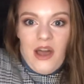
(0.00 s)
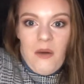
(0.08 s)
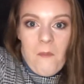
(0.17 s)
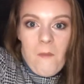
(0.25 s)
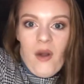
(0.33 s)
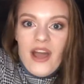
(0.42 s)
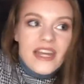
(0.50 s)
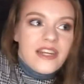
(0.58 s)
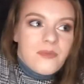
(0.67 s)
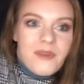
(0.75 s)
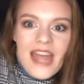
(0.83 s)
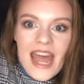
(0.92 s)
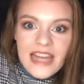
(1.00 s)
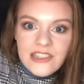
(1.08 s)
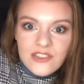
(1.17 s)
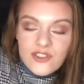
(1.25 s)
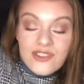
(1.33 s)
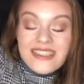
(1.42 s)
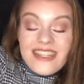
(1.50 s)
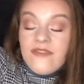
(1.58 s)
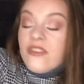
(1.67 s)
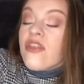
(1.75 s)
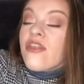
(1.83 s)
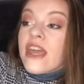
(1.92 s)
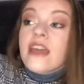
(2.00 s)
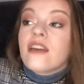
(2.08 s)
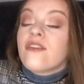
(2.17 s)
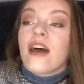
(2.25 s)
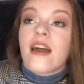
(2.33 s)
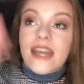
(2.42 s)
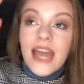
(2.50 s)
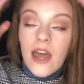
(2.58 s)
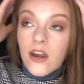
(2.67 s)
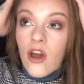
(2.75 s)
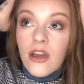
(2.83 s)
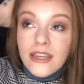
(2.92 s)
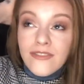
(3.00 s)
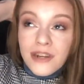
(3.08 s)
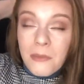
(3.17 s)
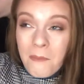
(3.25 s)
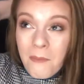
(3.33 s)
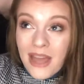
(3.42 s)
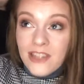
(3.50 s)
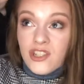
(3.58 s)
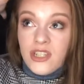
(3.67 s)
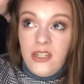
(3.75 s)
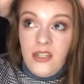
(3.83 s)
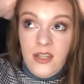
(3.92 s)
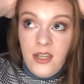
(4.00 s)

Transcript: mind my hands just even thinking of that. I cannot even imagine